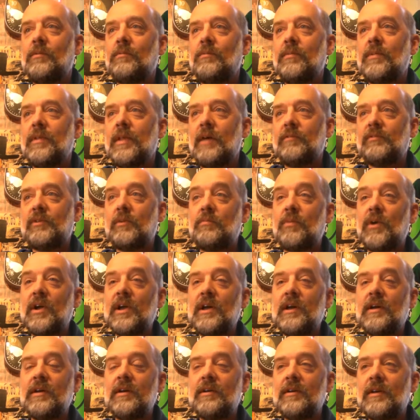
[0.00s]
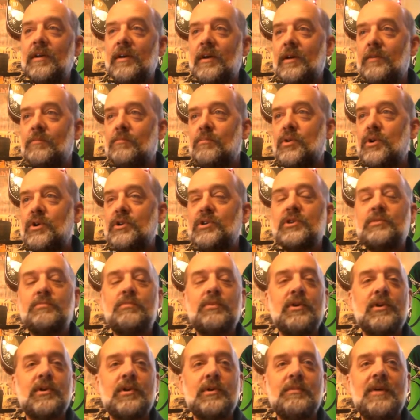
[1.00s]
have to bring a push
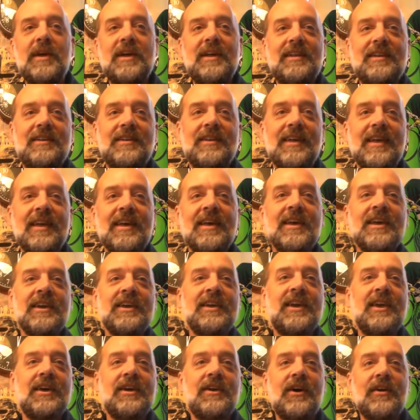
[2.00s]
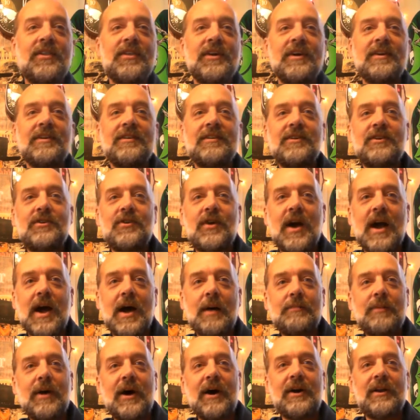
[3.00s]
broom, and get all the
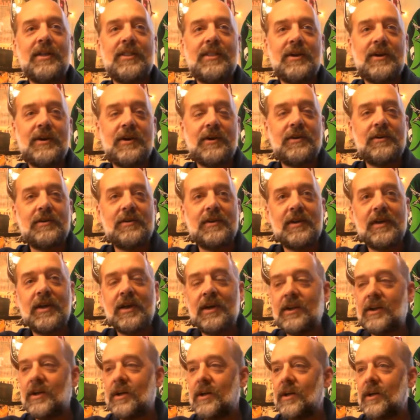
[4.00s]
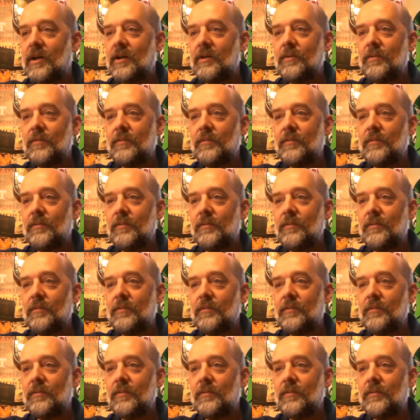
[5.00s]
crap out of there, and